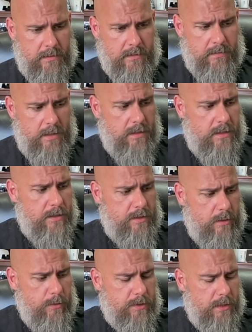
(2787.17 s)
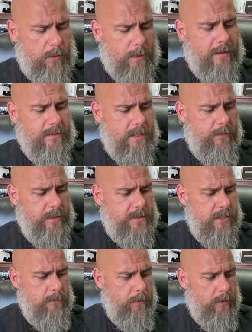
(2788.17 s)
There's usually relatively
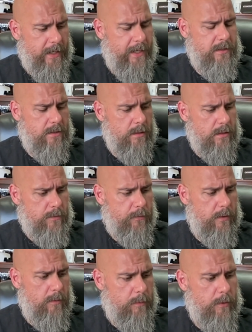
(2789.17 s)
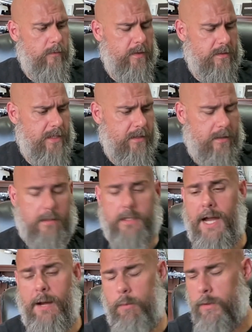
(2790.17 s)
simple answers for improving technically.
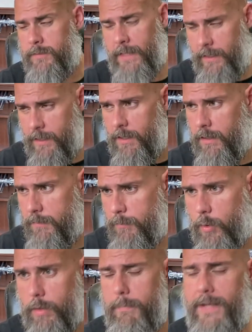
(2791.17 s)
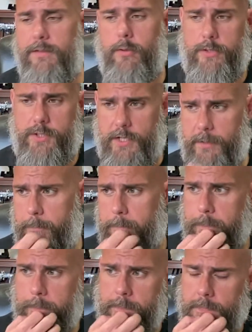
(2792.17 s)
I will take on more mentorship
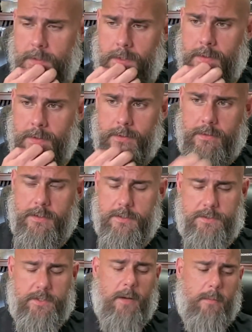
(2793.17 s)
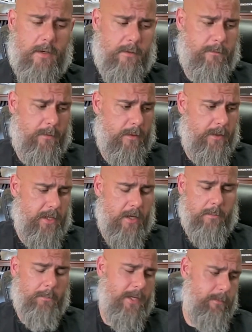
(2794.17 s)
this summer for
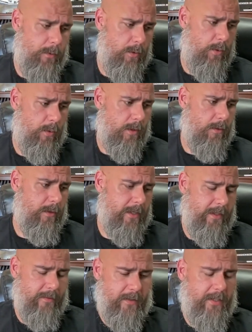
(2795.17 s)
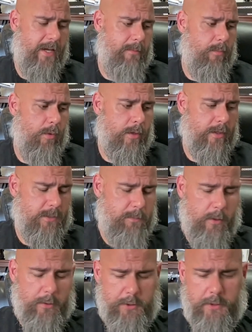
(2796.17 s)
young people who are looking to get more
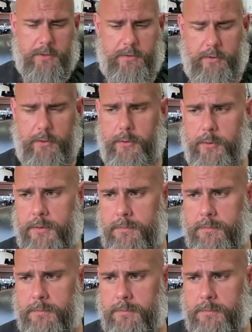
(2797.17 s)
exposure to